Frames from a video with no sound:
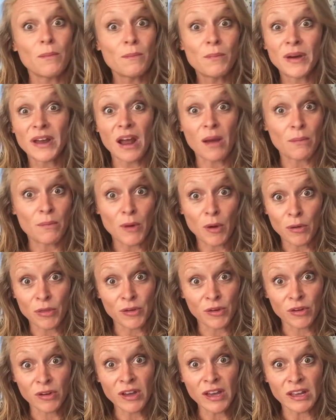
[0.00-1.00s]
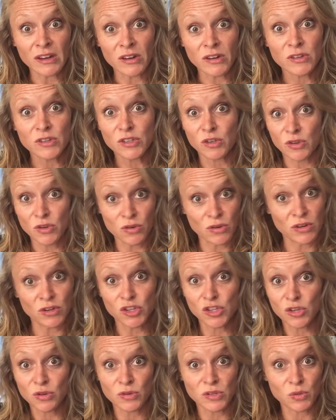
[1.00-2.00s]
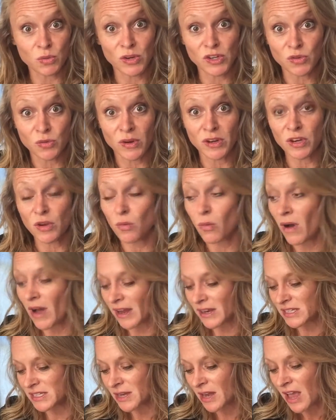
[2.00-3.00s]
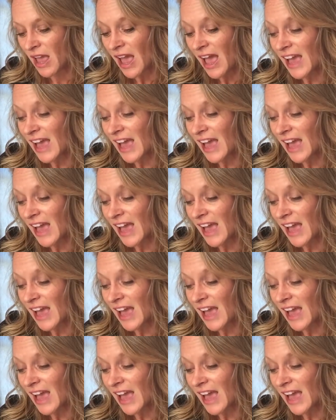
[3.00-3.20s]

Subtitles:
But both are good, so you can choose which one you want.